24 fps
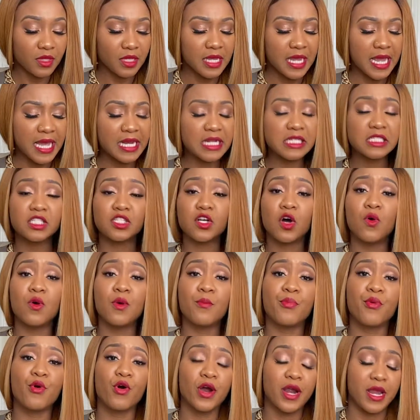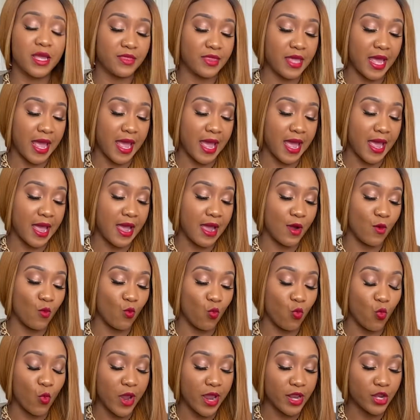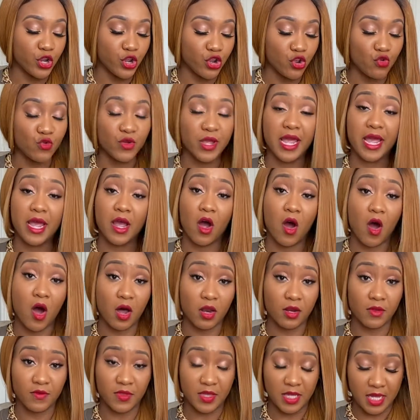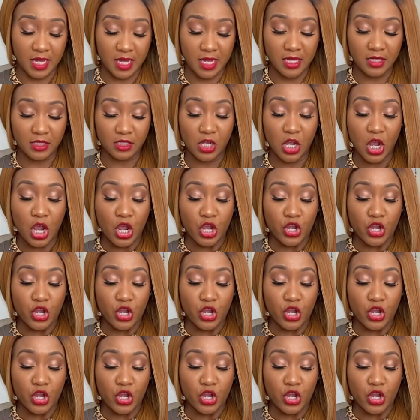It is so important that when you get all of these,